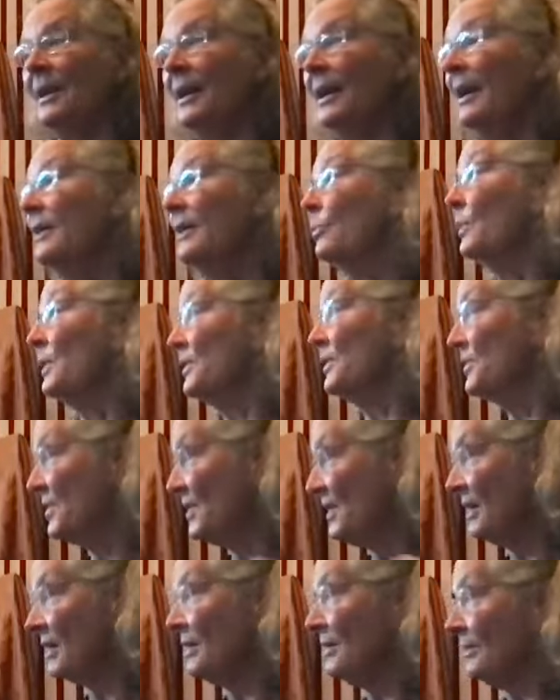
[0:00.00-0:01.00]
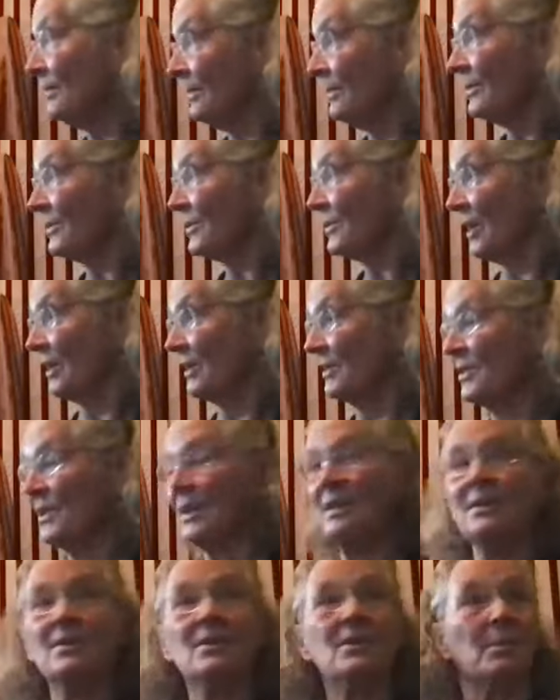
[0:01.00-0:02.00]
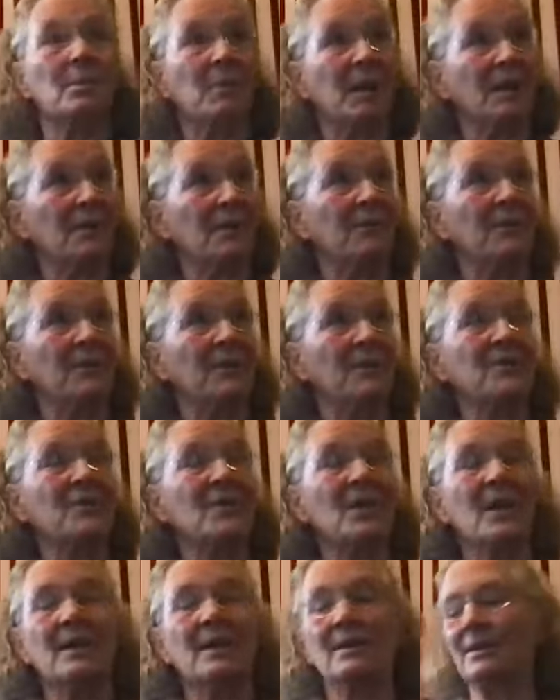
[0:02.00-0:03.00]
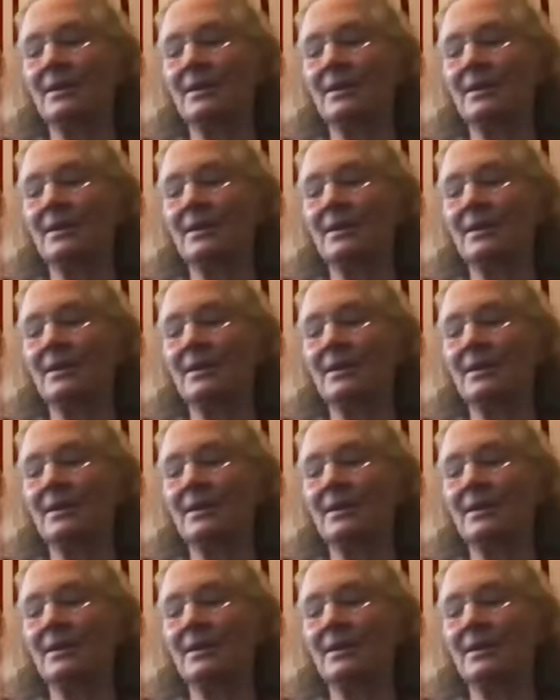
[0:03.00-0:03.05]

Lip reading: And we sit Zazen to manifest that.